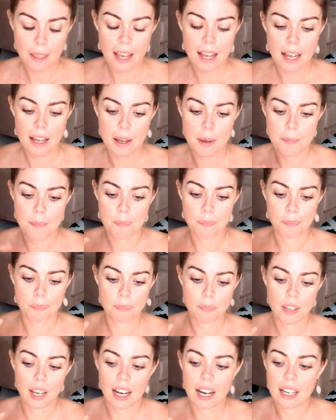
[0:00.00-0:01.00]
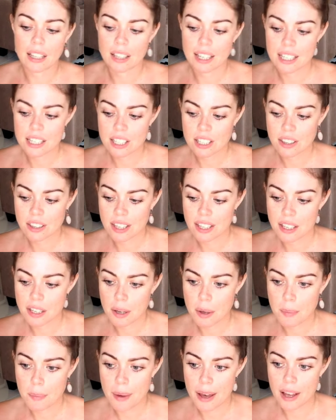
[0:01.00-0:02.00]
Um, I like to
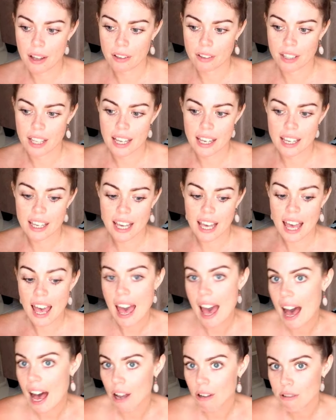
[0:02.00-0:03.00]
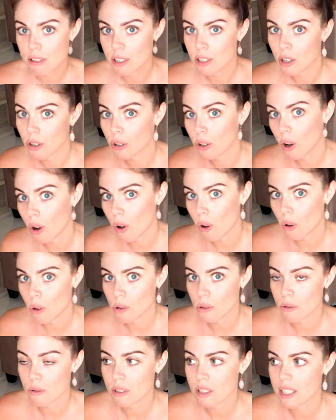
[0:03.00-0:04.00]
think about like house
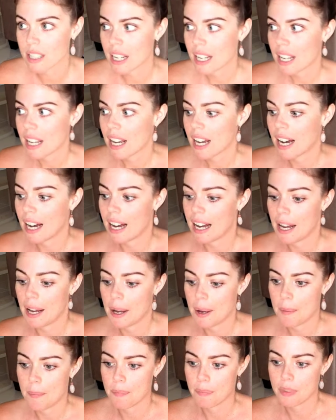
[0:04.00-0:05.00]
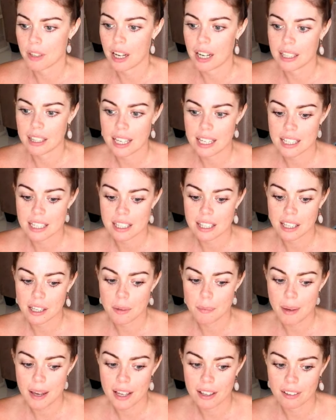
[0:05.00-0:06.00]
goals. Um, I like to think
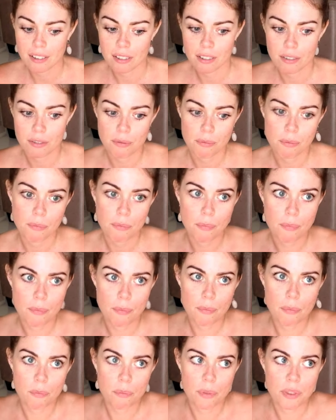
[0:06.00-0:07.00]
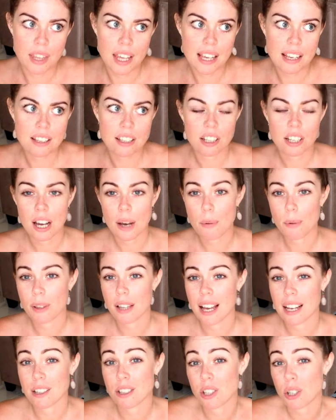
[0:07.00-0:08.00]
about things that I would
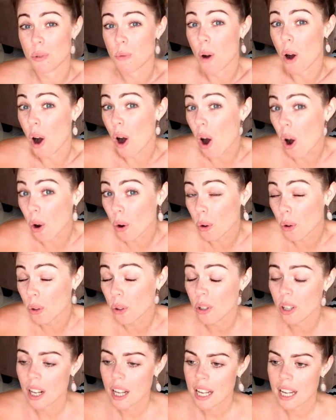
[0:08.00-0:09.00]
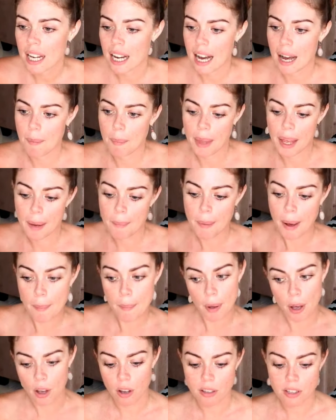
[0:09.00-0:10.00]
like to own, um, like my
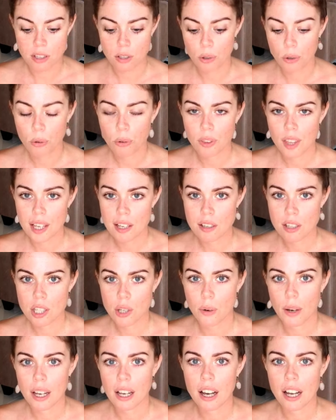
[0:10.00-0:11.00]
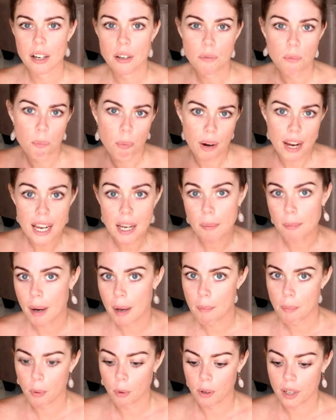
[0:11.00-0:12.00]
personal things. So I kind of break
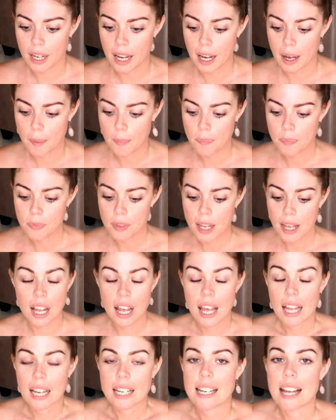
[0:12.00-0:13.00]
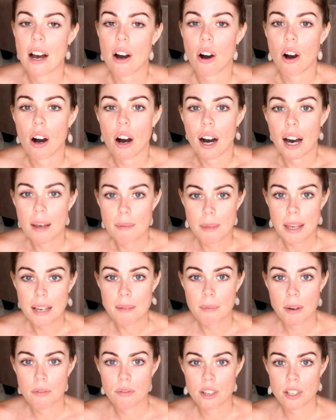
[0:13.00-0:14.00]
my board up. Now, I
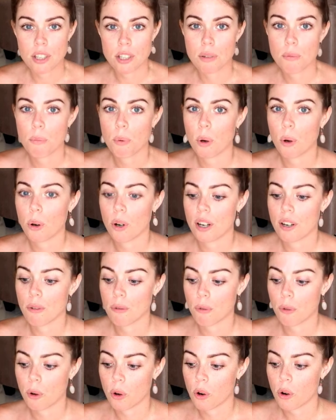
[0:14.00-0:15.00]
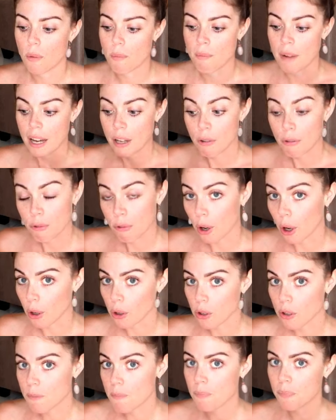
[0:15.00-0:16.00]
make my vision board for my
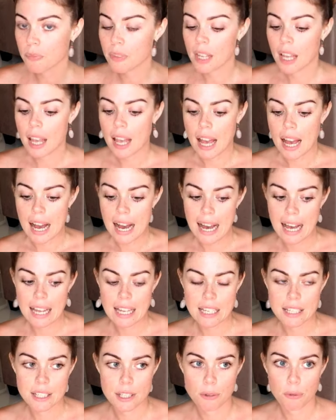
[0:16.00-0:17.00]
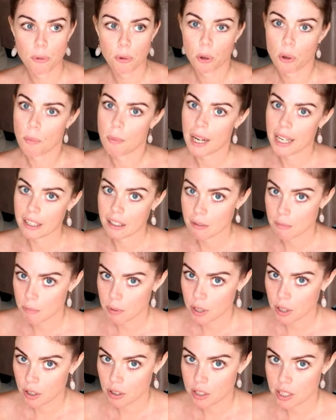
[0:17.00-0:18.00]
phone and for my
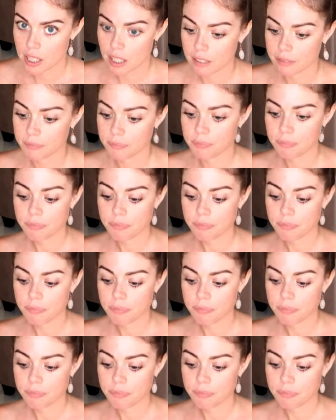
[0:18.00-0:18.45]
computer.